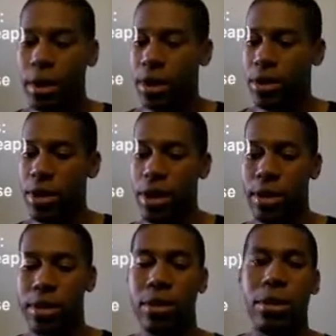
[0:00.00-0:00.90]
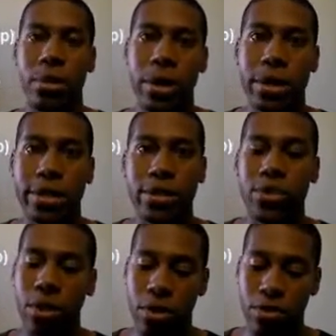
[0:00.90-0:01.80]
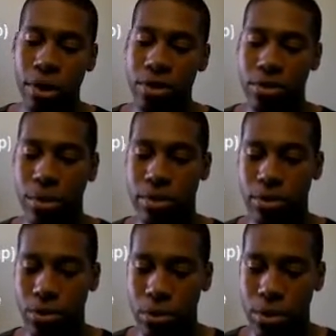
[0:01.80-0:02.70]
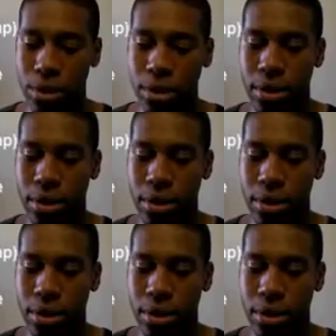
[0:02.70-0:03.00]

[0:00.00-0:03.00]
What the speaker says: you get, you know, 12 extra grams of protein.